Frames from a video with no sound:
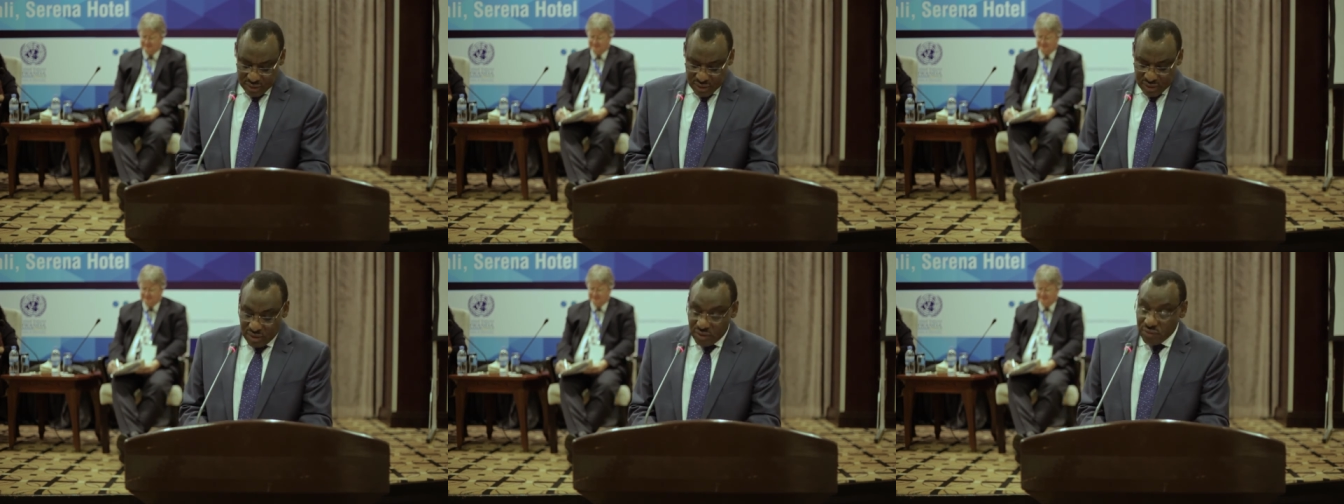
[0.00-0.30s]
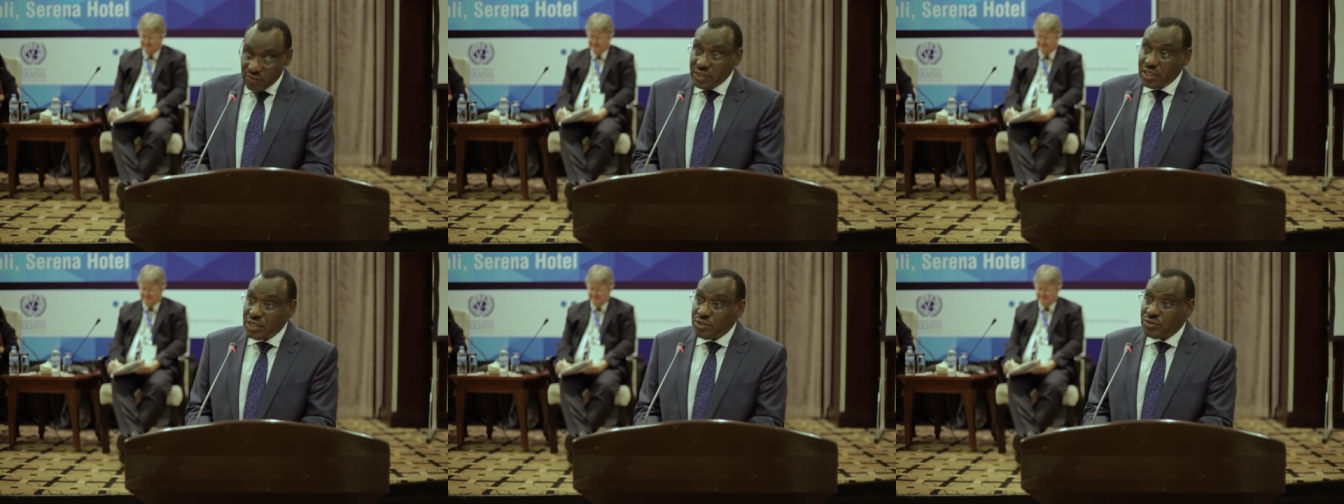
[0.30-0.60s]
We
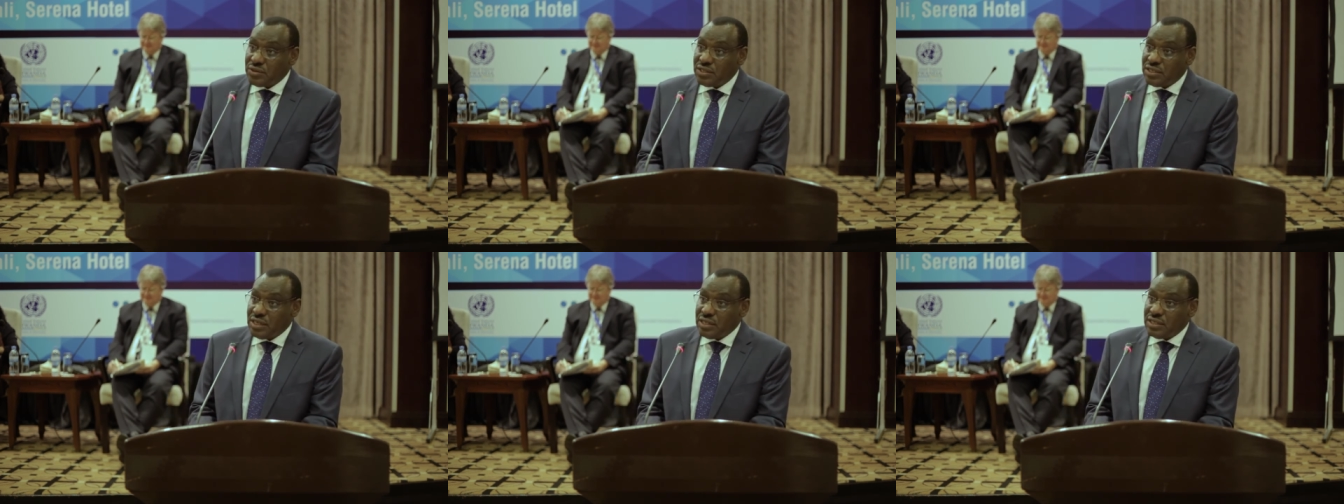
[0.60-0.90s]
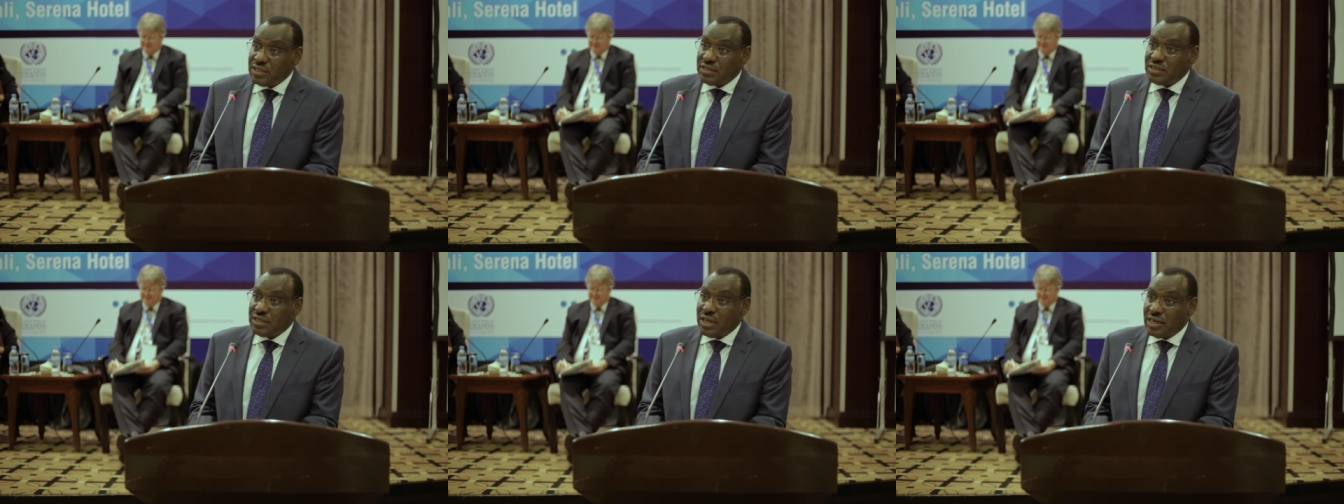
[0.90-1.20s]
need to set
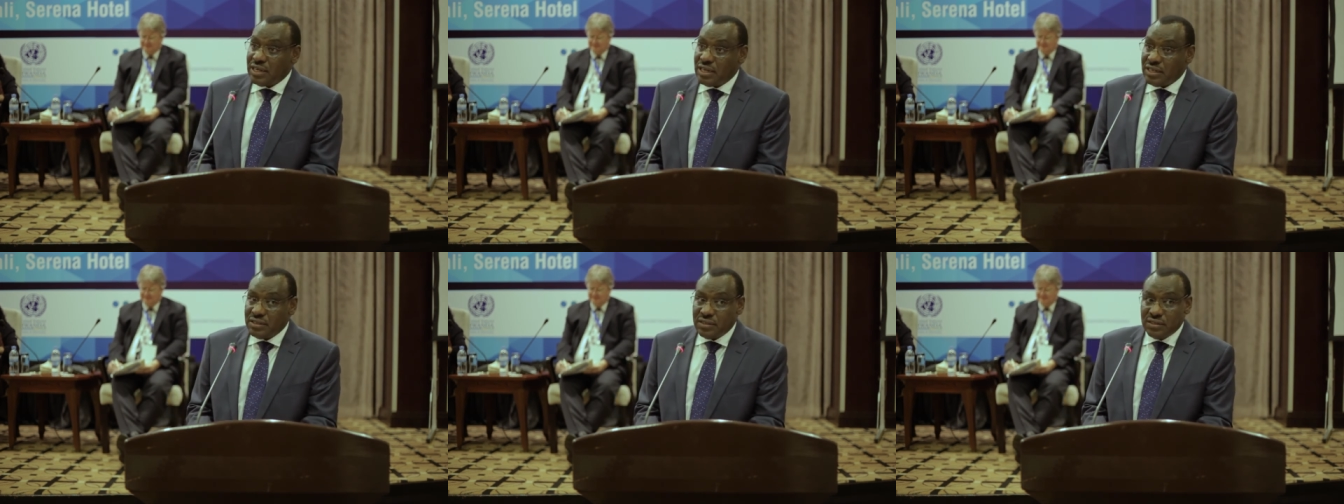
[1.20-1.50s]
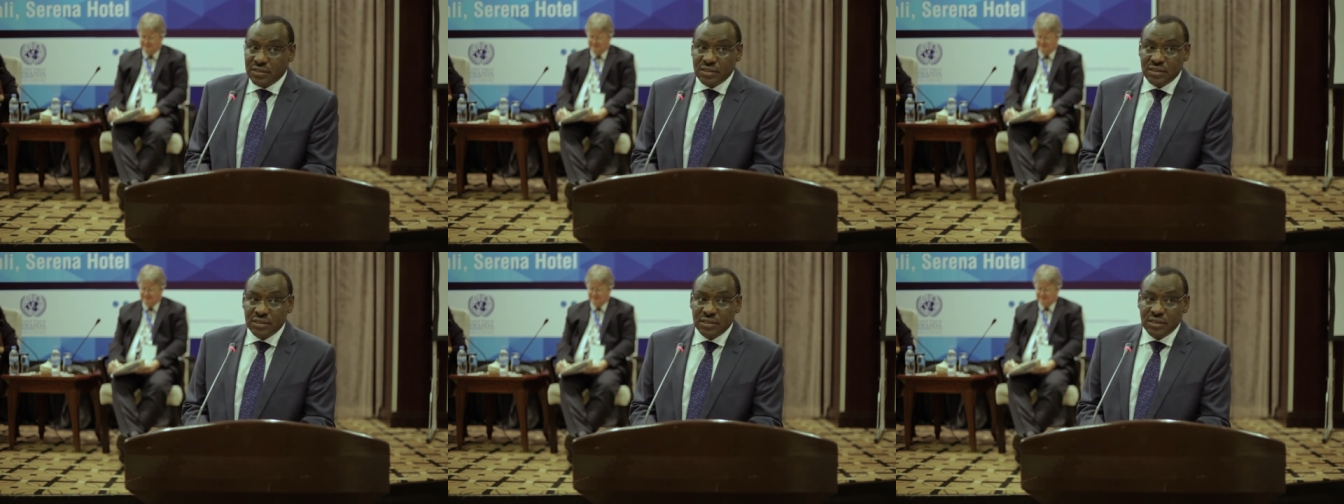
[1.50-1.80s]
standards
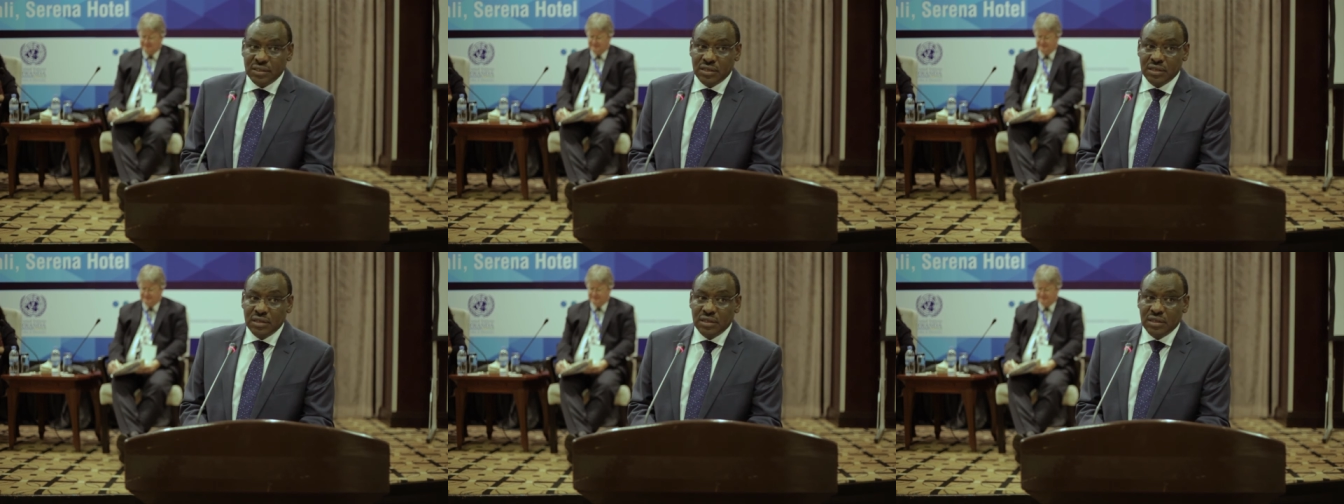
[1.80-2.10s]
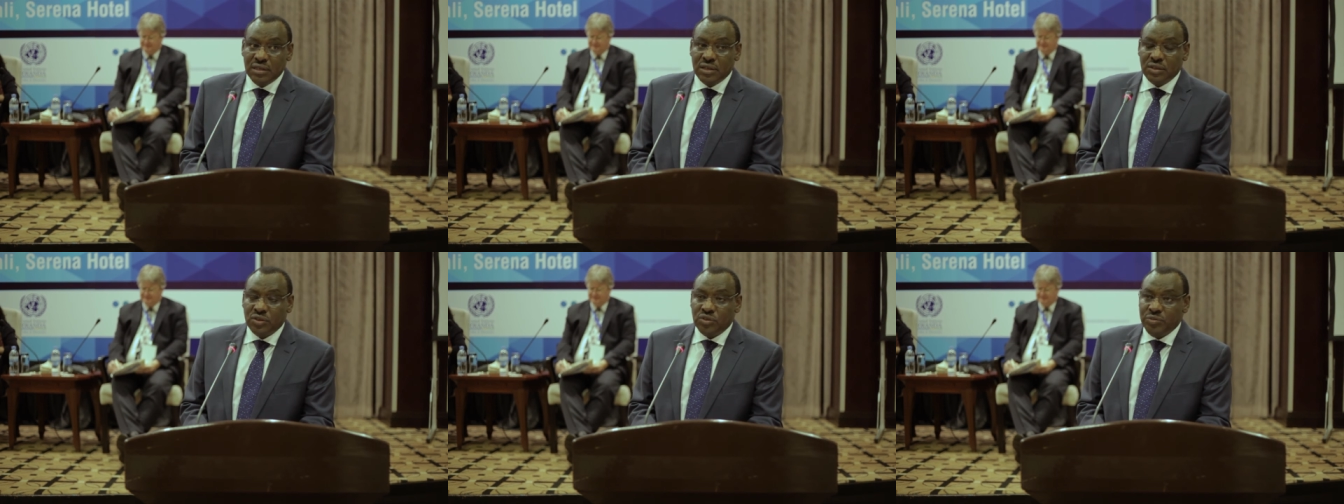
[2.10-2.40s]

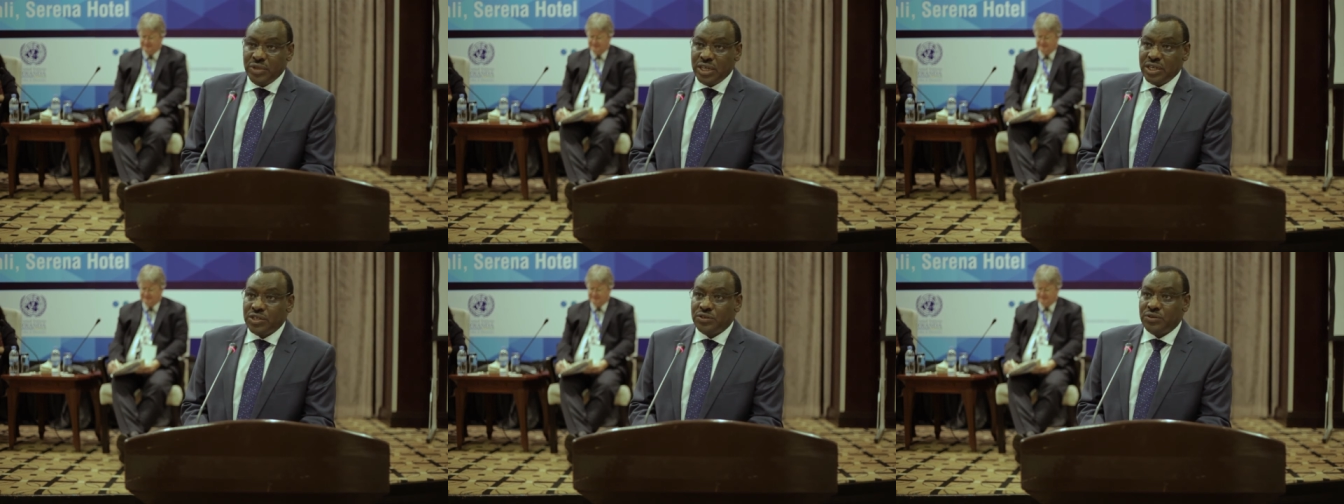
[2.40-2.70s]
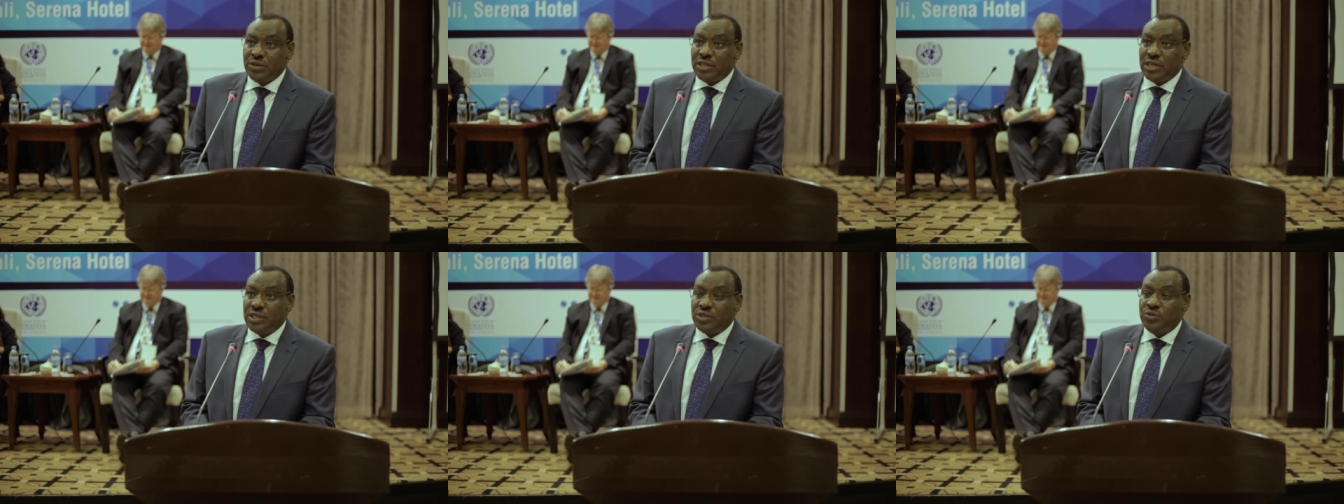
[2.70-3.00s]
to make sure
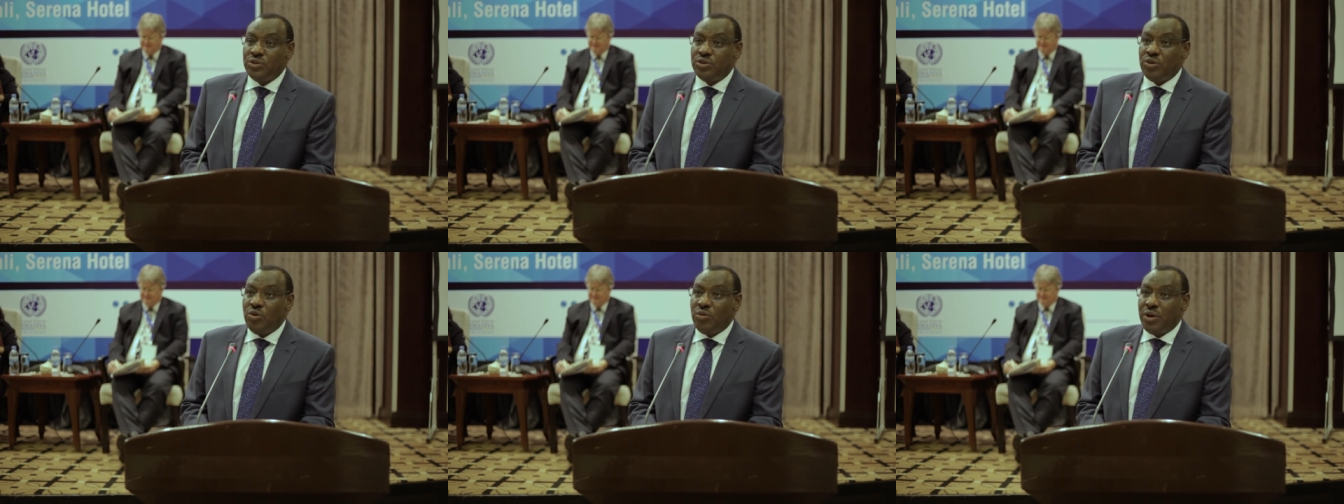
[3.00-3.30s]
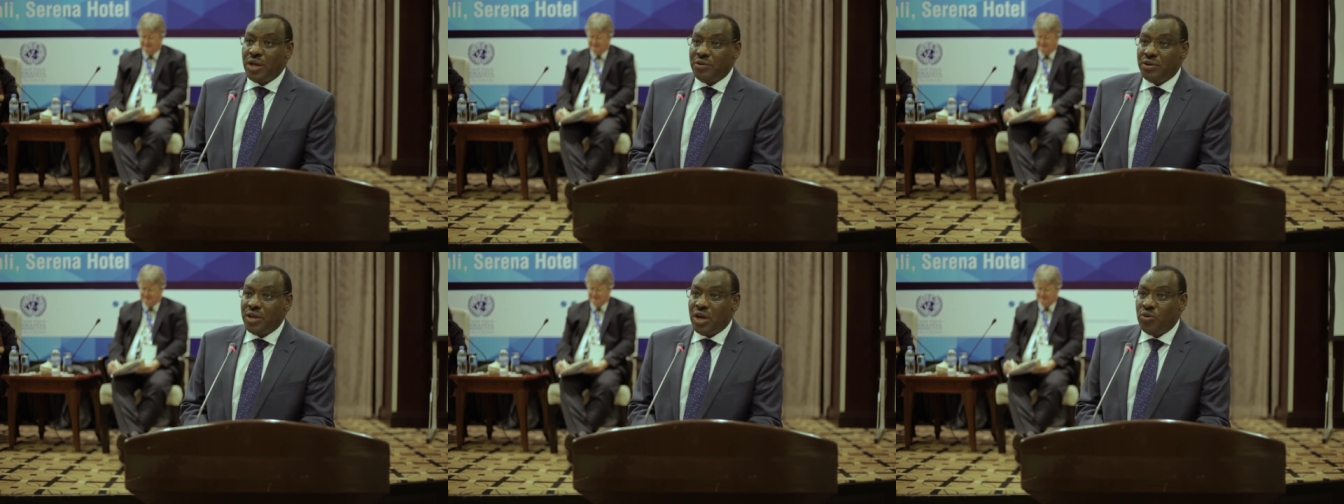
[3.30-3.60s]
that we know where
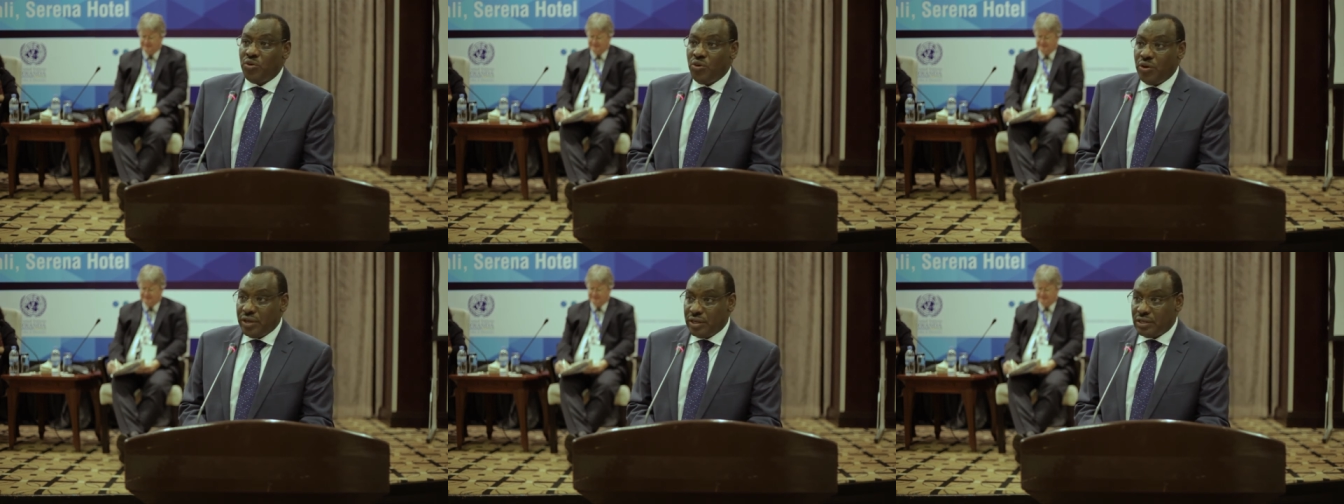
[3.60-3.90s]
we are going.